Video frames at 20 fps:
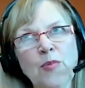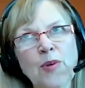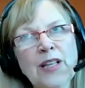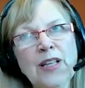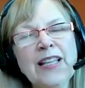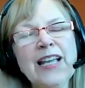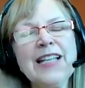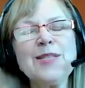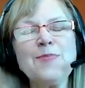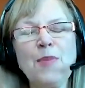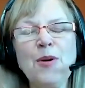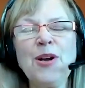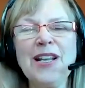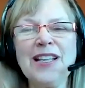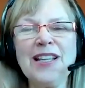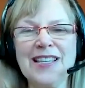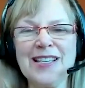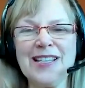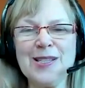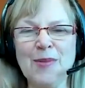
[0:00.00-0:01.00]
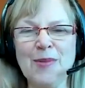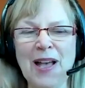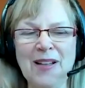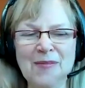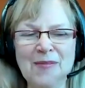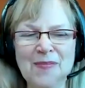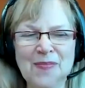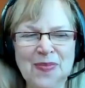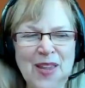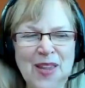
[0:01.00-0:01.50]
well, let's put it this
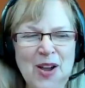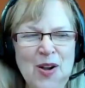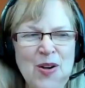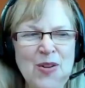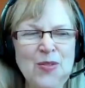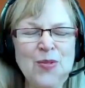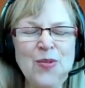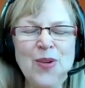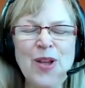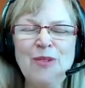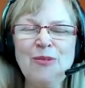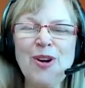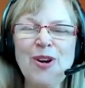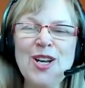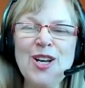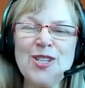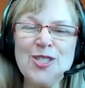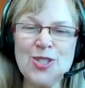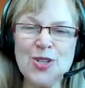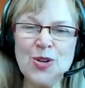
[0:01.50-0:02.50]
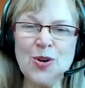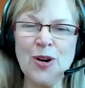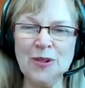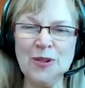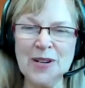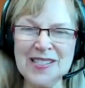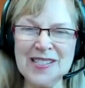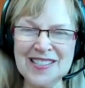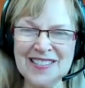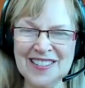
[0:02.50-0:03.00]
way. We were in a store
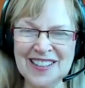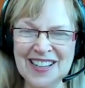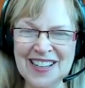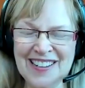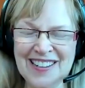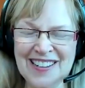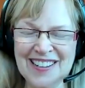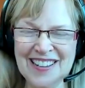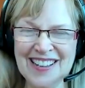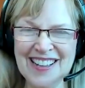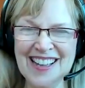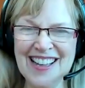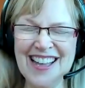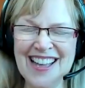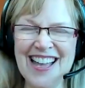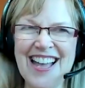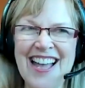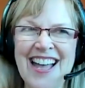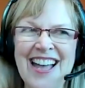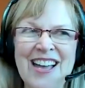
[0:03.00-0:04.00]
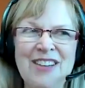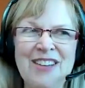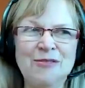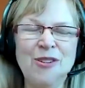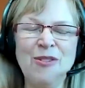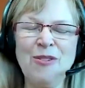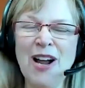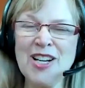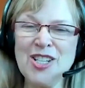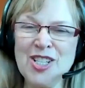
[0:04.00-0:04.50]
recently and
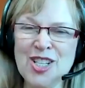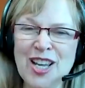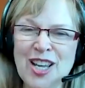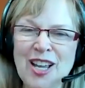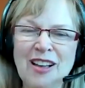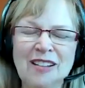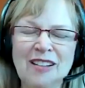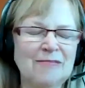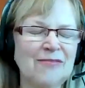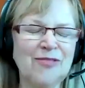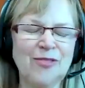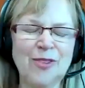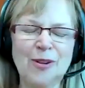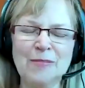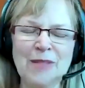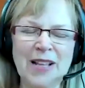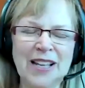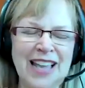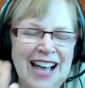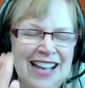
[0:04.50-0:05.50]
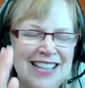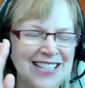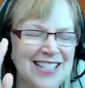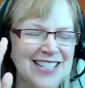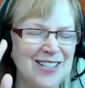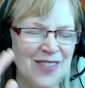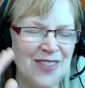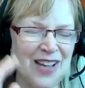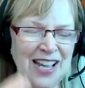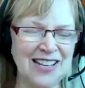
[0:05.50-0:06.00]
we were actually from the
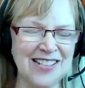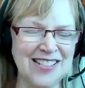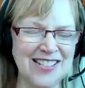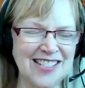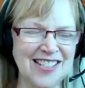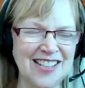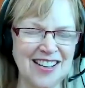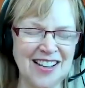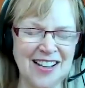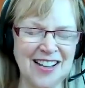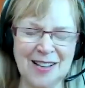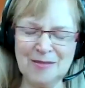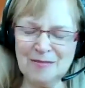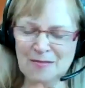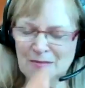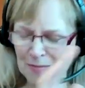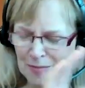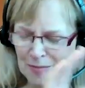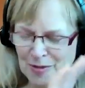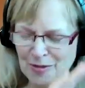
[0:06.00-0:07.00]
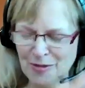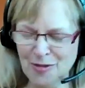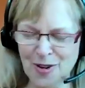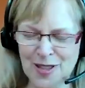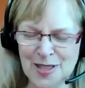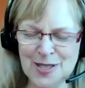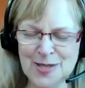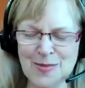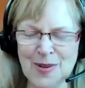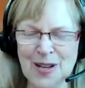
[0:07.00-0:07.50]
last event um,
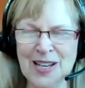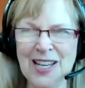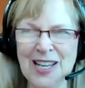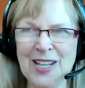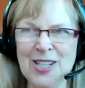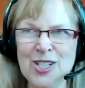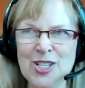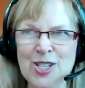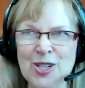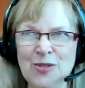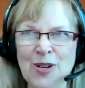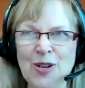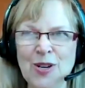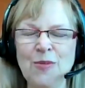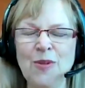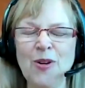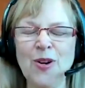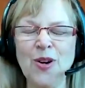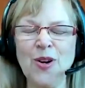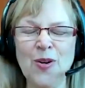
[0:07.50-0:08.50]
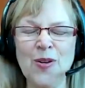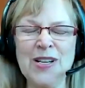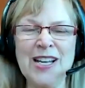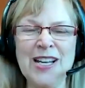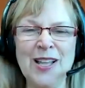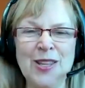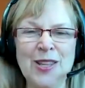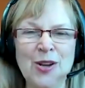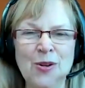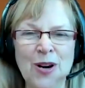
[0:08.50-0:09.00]
before this one in June, and we were going
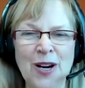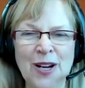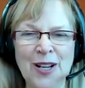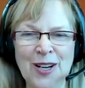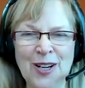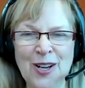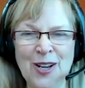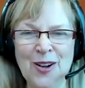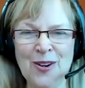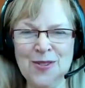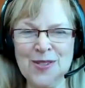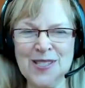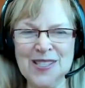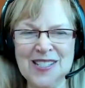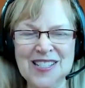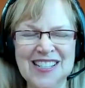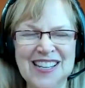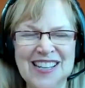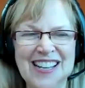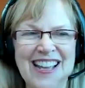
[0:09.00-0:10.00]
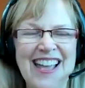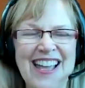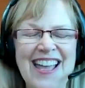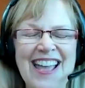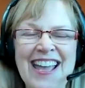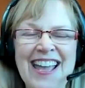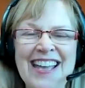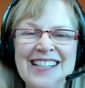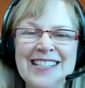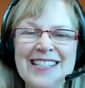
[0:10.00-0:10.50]
down the Oregon coast.
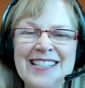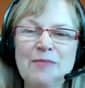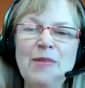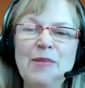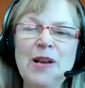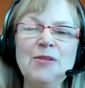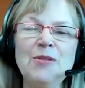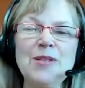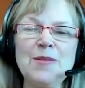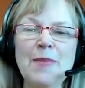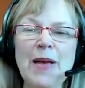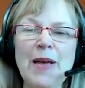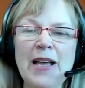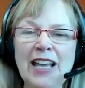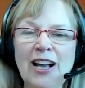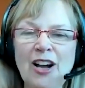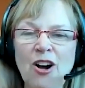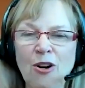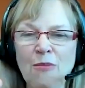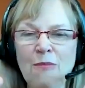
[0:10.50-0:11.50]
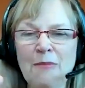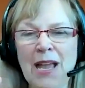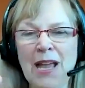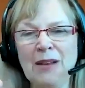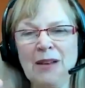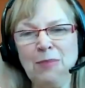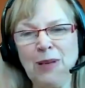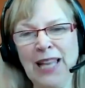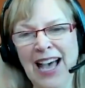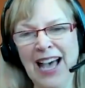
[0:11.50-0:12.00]
And somebody was making
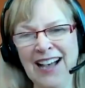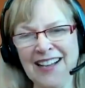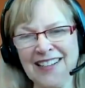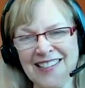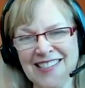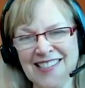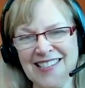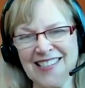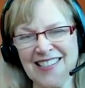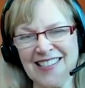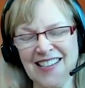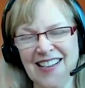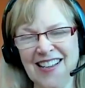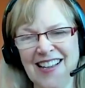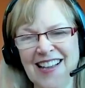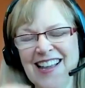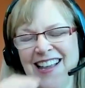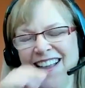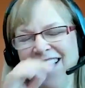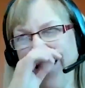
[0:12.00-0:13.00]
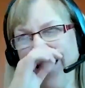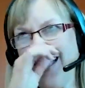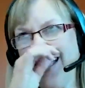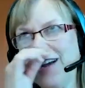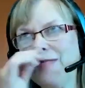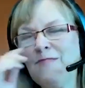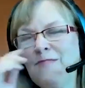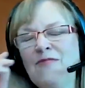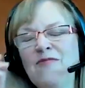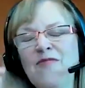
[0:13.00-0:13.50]
homemade plaques. Mm.
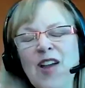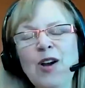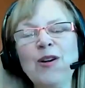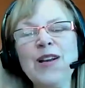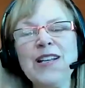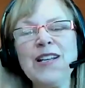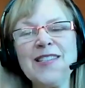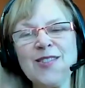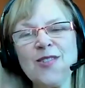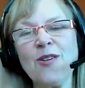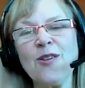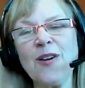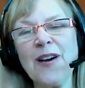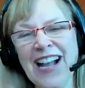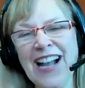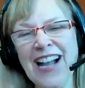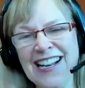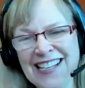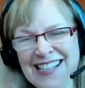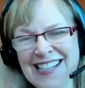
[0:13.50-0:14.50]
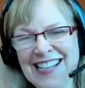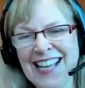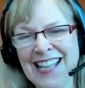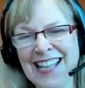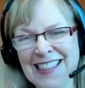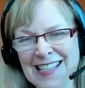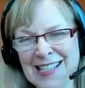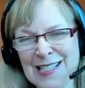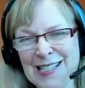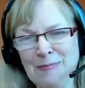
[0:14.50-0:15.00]
And I'm very sorry I didn't
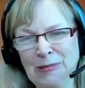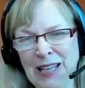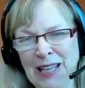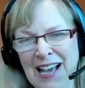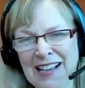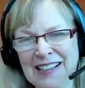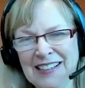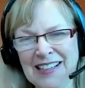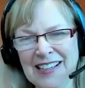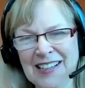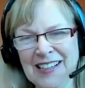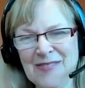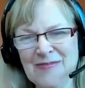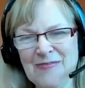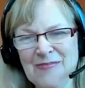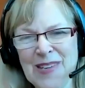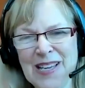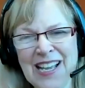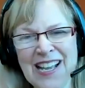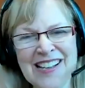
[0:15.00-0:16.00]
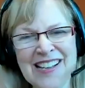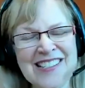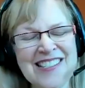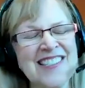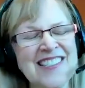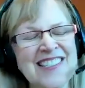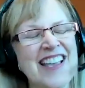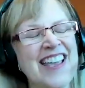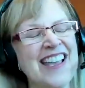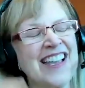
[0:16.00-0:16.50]
get this plaque
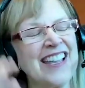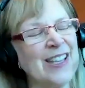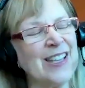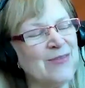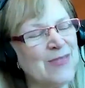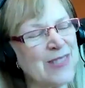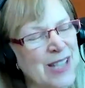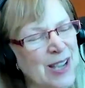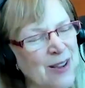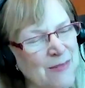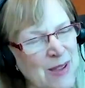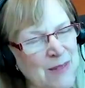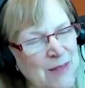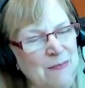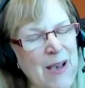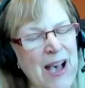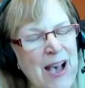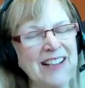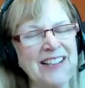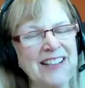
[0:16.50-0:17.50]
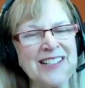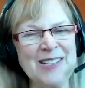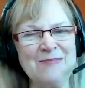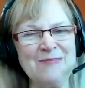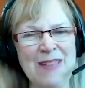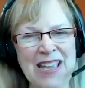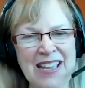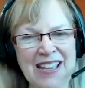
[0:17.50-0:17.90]
because it keeps coming back to